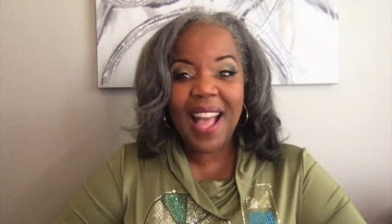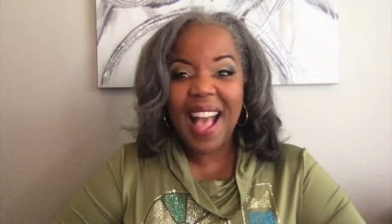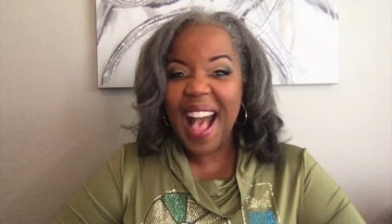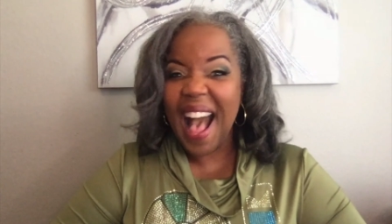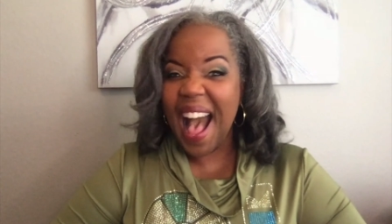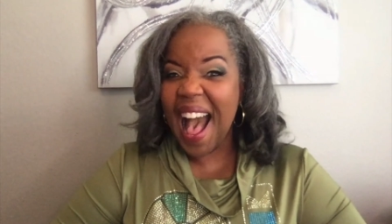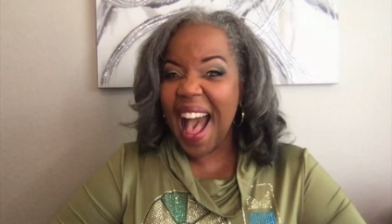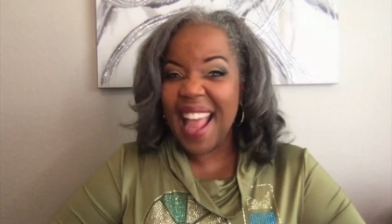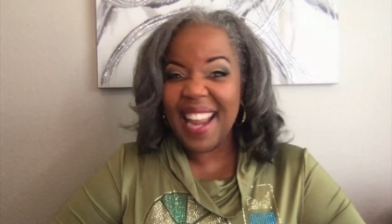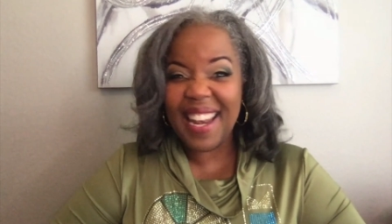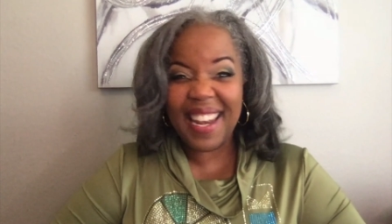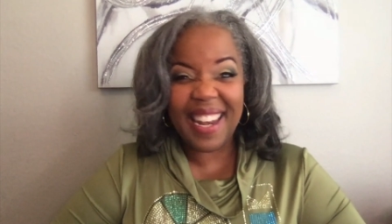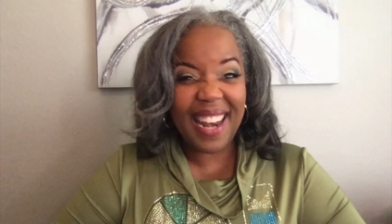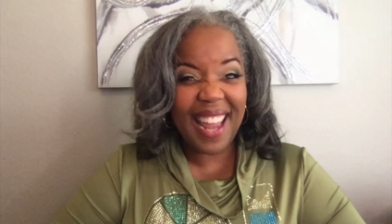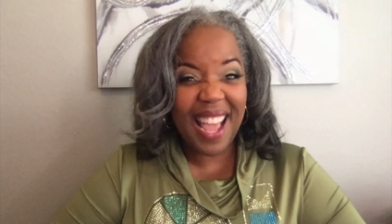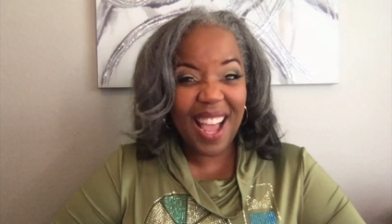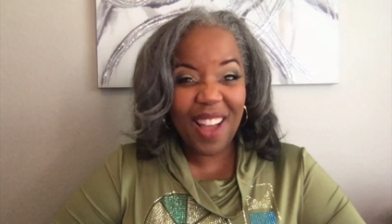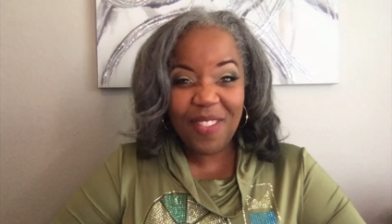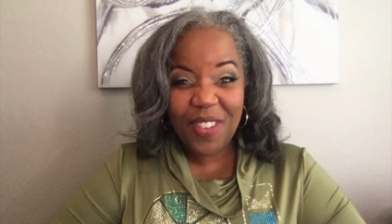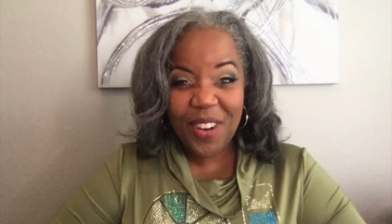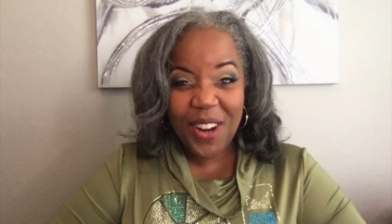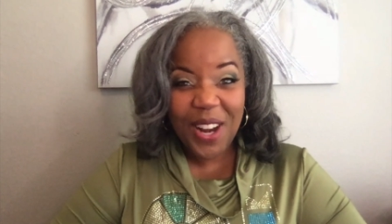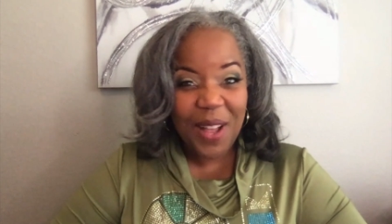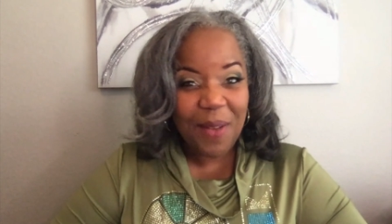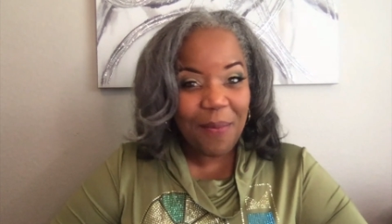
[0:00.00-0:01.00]
I
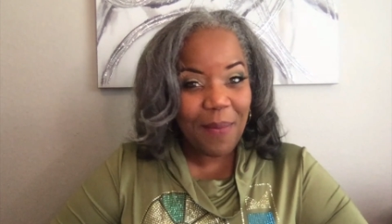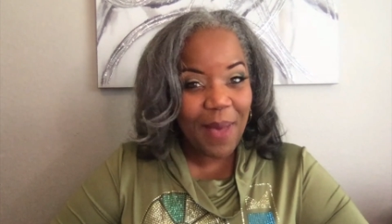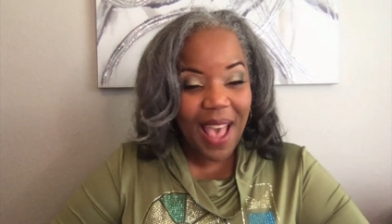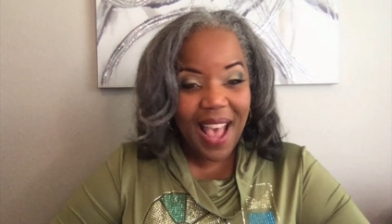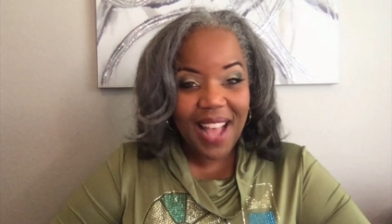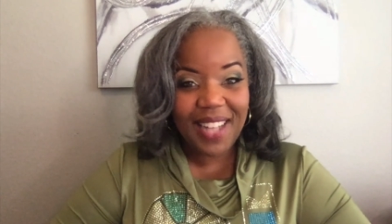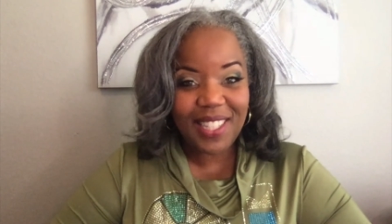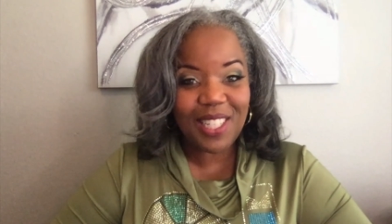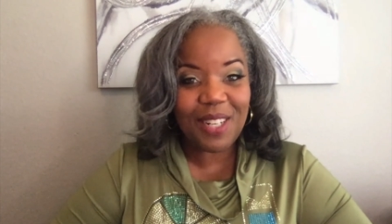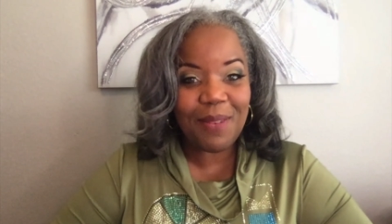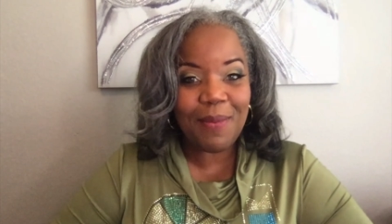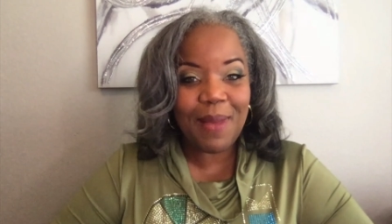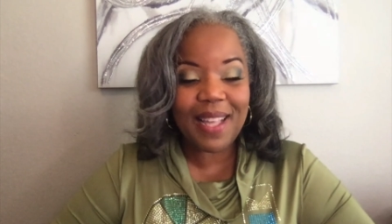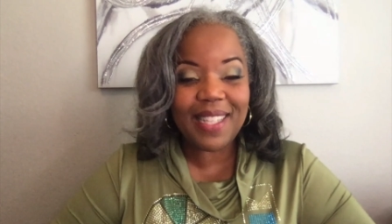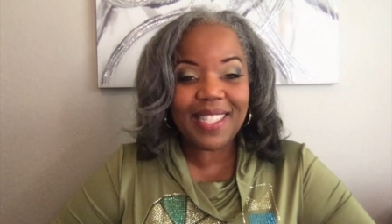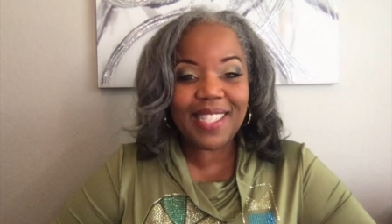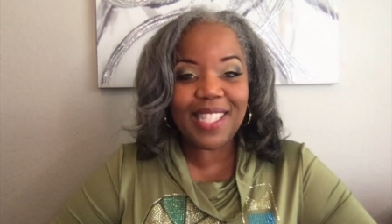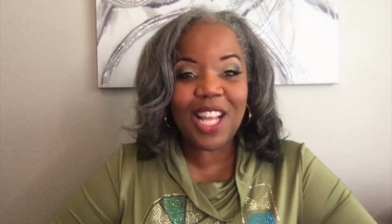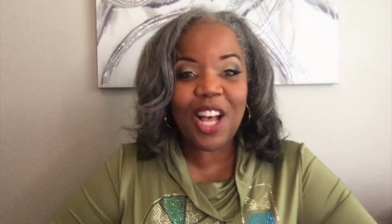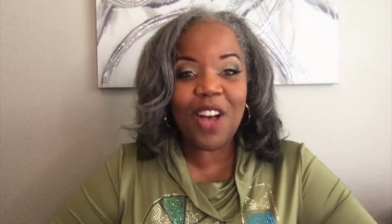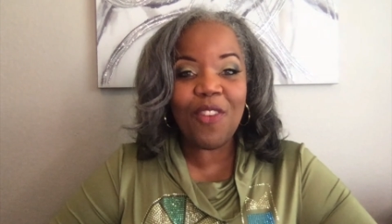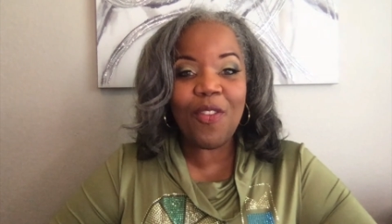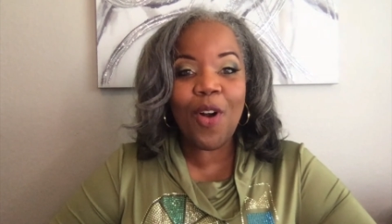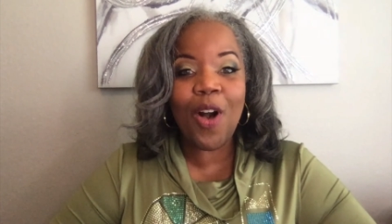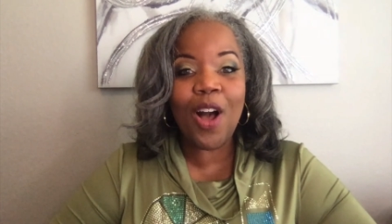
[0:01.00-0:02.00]
never imagined
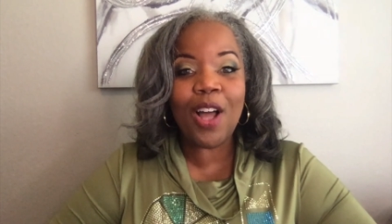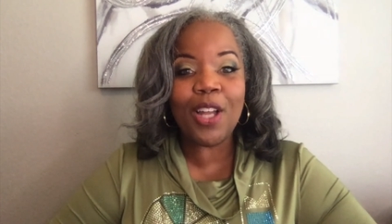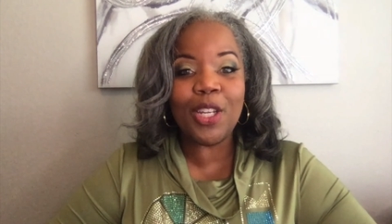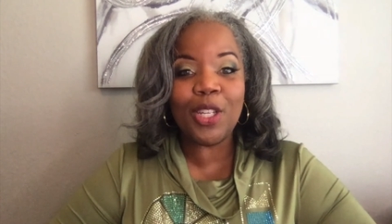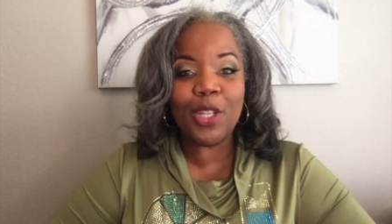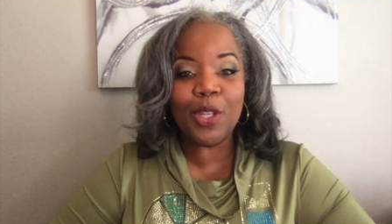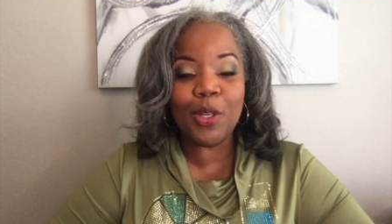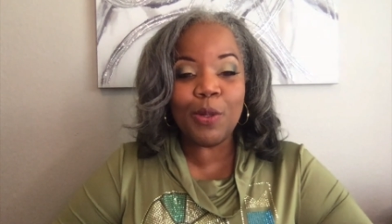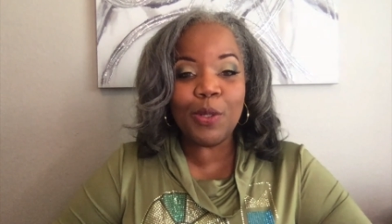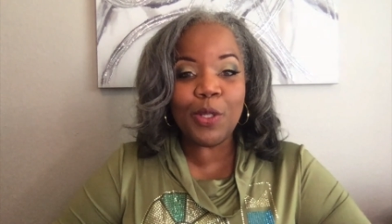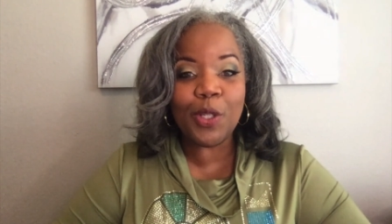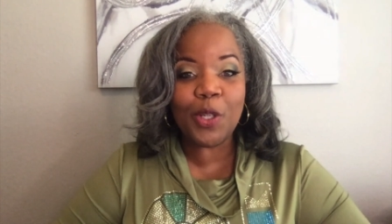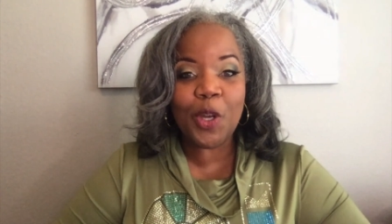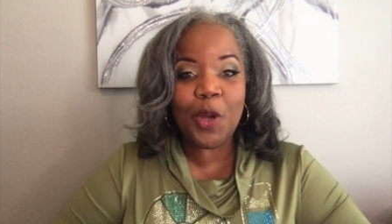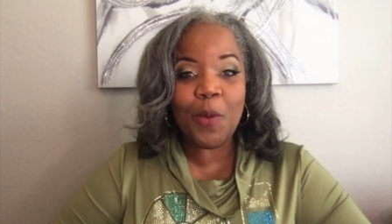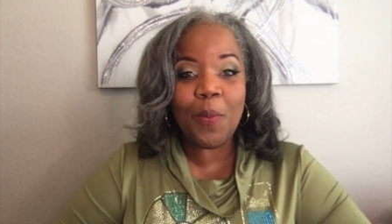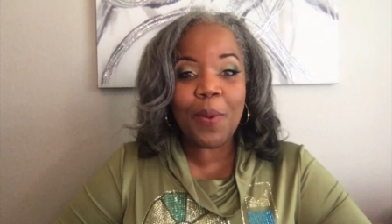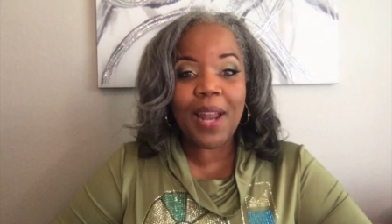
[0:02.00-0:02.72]
myself on YouTube,